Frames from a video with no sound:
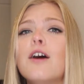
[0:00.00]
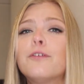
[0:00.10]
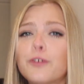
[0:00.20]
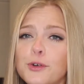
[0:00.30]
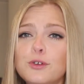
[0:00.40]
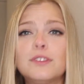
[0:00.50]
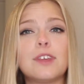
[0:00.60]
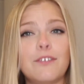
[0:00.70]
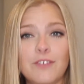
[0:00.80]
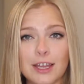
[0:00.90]
fruits
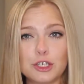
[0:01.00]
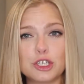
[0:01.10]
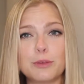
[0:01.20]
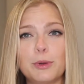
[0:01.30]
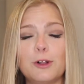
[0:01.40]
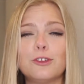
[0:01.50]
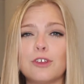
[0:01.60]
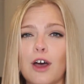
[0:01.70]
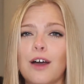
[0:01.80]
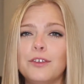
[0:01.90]
and
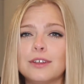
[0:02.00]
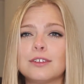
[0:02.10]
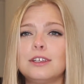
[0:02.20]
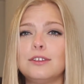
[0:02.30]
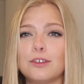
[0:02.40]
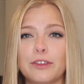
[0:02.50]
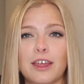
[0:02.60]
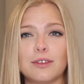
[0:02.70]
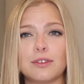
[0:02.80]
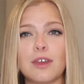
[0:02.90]
vegetables, obviously. So
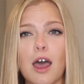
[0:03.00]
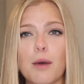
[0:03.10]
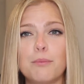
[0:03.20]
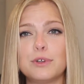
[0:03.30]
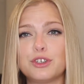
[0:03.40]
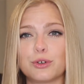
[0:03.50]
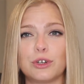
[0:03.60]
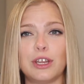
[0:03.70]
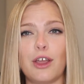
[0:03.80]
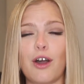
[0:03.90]
that's
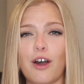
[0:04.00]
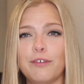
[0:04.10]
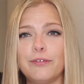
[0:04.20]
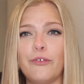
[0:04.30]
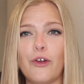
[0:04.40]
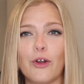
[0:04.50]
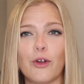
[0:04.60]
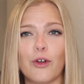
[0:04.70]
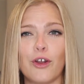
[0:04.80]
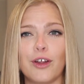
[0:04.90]
majority of
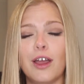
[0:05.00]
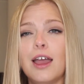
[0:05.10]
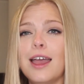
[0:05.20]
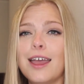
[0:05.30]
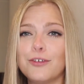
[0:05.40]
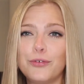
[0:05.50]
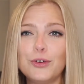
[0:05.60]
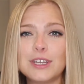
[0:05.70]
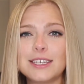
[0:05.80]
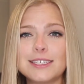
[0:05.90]
her
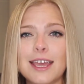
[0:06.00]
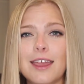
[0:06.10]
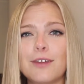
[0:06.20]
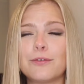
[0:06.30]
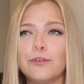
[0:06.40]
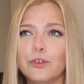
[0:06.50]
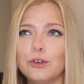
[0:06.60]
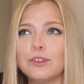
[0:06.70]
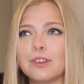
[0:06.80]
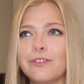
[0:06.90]
food intake,
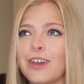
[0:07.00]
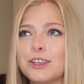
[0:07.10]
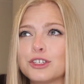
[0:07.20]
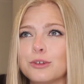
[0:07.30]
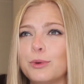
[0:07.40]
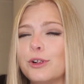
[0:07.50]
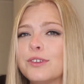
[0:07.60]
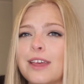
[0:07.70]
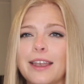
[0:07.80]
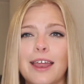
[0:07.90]
fruits and
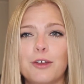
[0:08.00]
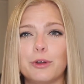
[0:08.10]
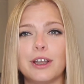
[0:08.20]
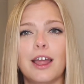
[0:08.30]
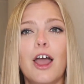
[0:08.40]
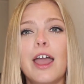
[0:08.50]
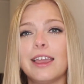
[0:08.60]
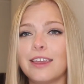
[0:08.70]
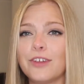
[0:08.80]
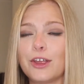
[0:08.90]
vegetables. And then we're
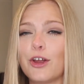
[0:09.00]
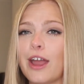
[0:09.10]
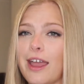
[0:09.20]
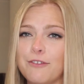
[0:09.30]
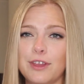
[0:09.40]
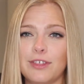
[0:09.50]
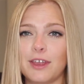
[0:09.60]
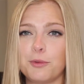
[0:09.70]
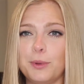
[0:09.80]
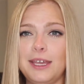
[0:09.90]
giving her
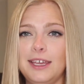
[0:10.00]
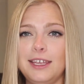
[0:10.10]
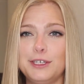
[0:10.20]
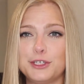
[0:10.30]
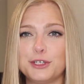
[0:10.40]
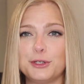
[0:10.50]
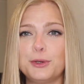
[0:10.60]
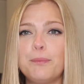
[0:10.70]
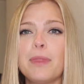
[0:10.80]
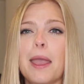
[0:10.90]
everything we eat
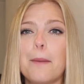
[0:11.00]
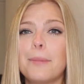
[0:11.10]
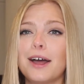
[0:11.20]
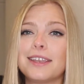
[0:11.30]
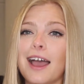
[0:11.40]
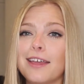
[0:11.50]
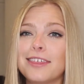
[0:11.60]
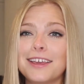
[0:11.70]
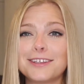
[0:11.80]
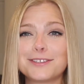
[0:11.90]
too. But I
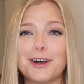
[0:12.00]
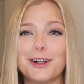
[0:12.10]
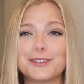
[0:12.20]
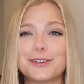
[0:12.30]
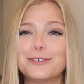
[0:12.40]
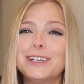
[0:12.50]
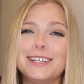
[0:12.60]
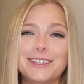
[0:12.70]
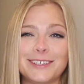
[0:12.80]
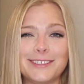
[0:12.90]
think it's also really
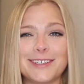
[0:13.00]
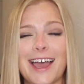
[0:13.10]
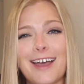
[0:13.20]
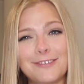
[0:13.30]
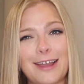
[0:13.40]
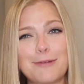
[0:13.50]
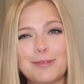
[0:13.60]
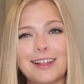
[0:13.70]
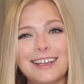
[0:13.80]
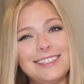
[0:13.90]
good to have a
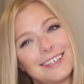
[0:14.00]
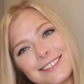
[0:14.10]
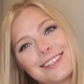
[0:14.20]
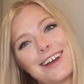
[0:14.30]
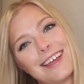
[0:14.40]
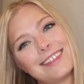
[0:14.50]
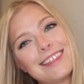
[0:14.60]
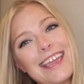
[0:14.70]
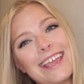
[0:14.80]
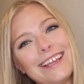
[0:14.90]
couple ideas. So I
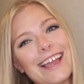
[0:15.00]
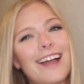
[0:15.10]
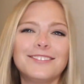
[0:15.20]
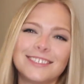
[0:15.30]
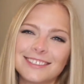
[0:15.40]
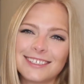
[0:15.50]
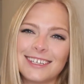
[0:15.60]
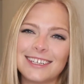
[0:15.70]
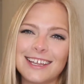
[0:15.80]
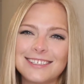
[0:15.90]
think I'm just
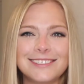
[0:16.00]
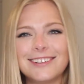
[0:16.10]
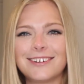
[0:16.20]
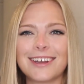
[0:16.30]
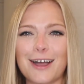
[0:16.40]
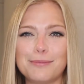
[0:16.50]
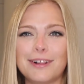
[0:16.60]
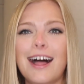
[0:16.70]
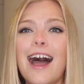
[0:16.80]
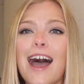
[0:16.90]
gonna let you know a
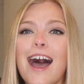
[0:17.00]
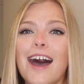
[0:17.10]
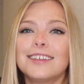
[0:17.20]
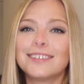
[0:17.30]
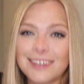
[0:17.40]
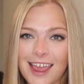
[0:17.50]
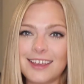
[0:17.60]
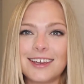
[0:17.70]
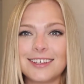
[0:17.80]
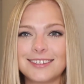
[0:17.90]
couple
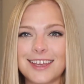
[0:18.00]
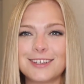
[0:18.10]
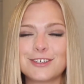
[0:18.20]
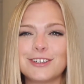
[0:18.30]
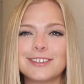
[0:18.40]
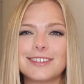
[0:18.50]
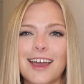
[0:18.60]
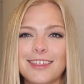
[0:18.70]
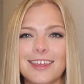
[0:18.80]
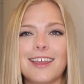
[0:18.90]
snack essentials
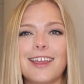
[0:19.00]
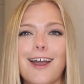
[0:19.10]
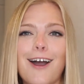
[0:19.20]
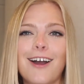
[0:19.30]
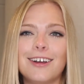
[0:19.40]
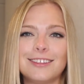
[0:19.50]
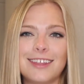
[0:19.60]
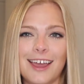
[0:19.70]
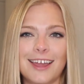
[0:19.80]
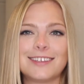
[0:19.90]
I think
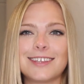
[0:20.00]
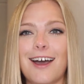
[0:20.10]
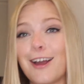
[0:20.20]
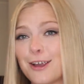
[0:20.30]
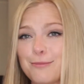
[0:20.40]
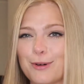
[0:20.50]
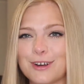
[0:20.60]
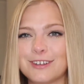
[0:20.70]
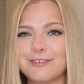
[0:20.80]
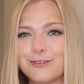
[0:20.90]
that are
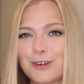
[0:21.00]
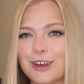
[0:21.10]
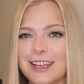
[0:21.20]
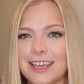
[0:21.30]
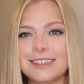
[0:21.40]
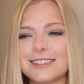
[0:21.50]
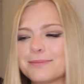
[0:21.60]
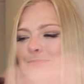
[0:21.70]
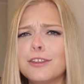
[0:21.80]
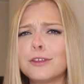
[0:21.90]
important for kids.
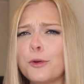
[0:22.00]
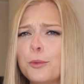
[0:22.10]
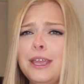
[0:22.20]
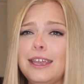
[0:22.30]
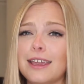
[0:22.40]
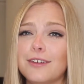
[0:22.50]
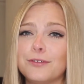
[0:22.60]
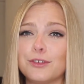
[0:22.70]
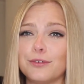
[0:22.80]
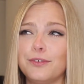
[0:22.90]
So we
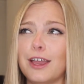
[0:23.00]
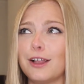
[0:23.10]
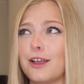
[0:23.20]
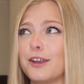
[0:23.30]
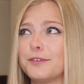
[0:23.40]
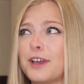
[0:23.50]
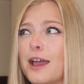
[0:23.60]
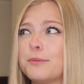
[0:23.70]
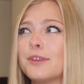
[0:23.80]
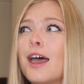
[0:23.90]
give Sophia a lot of
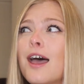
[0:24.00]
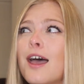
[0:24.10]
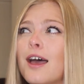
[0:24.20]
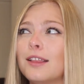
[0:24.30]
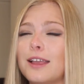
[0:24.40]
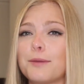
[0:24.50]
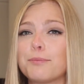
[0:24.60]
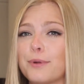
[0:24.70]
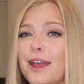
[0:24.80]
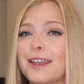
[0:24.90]
times
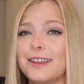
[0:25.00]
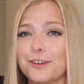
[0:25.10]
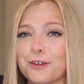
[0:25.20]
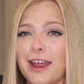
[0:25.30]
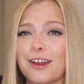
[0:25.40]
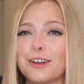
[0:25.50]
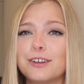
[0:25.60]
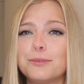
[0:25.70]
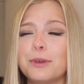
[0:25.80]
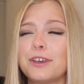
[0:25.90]
like bread and
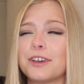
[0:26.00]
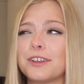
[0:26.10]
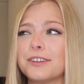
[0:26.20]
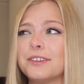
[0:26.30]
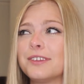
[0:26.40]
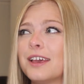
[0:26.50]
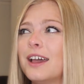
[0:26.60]
crackers because